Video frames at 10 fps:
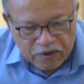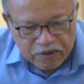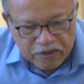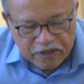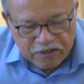
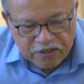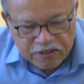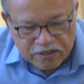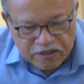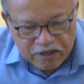This is
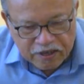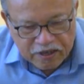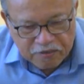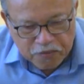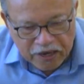
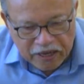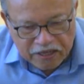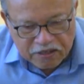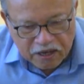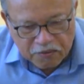uh, Malay
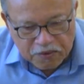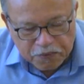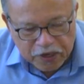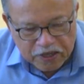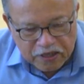Islamic
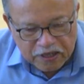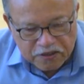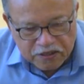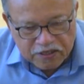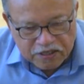
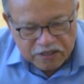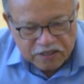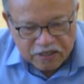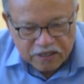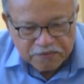practices is
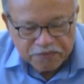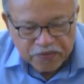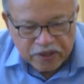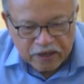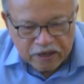uh,
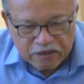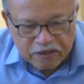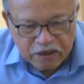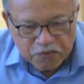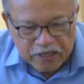
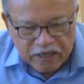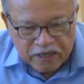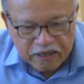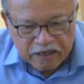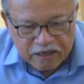
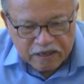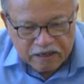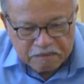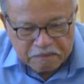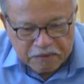something uh,